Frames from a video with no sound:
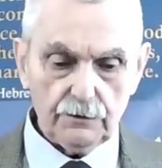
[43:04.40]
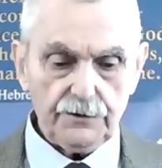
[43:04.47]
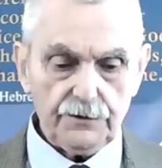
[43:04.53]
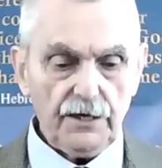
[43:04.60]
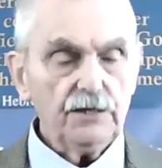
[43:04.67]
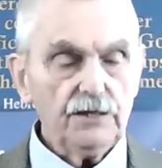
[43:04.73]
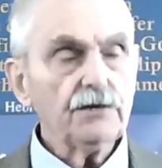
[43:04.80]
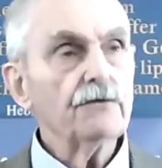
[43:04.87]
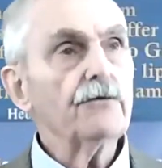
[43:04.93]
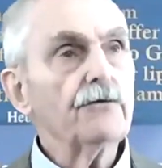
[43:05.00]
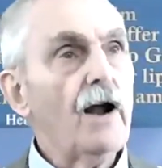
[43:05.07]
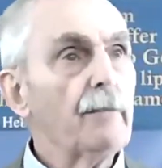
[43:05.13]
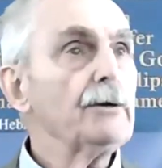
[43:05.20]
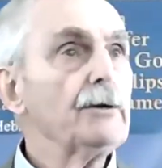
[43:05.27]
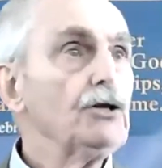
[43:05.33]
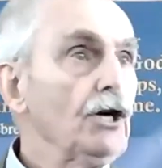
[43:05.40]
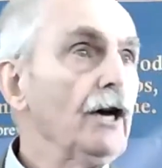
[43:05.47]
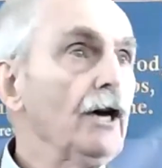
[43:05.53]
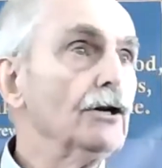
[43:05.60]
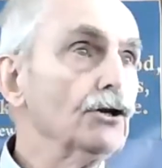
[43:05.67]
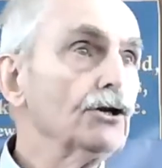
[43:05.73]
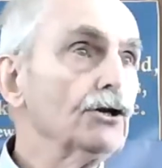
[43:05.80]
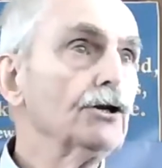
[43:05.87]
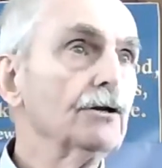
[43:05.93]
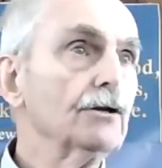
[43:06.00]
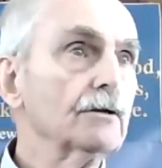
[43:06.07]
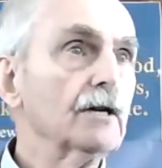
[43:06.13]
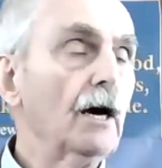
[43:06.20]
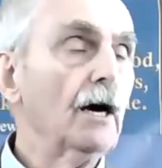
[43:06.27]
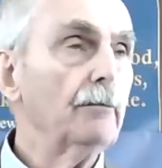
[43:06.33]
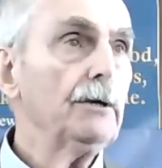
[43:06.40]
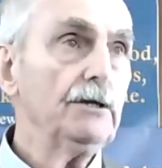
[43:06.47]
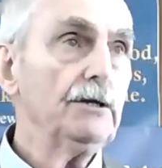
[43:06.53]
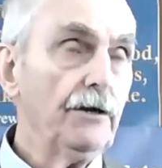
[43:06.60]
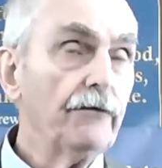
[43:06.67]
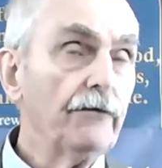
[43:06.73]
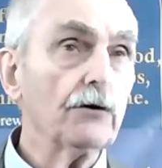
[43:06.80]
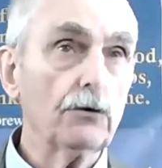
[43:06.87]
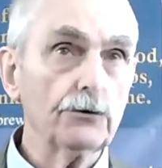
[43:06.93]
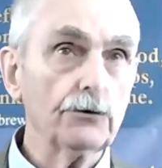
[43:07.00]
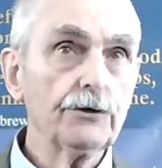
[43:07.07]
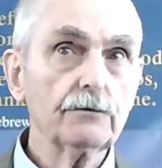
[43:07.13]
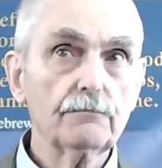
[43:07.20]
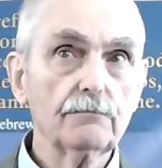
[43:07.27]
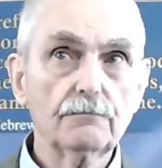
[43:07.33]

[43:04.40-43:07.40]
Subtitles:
days of rapid change, can be difficult.